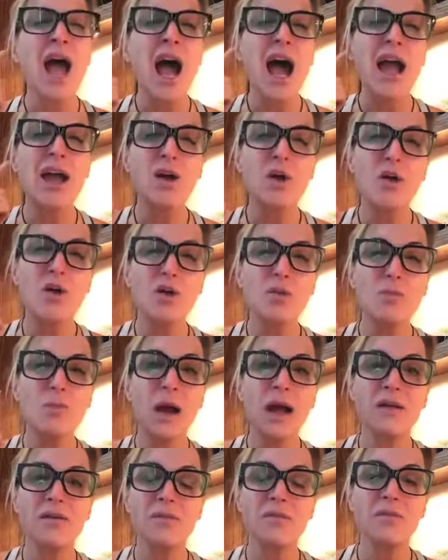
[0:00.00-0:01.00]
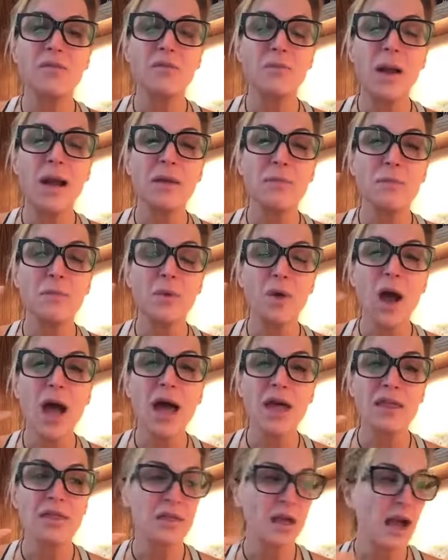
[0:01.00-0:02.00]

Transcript: I heard my breath.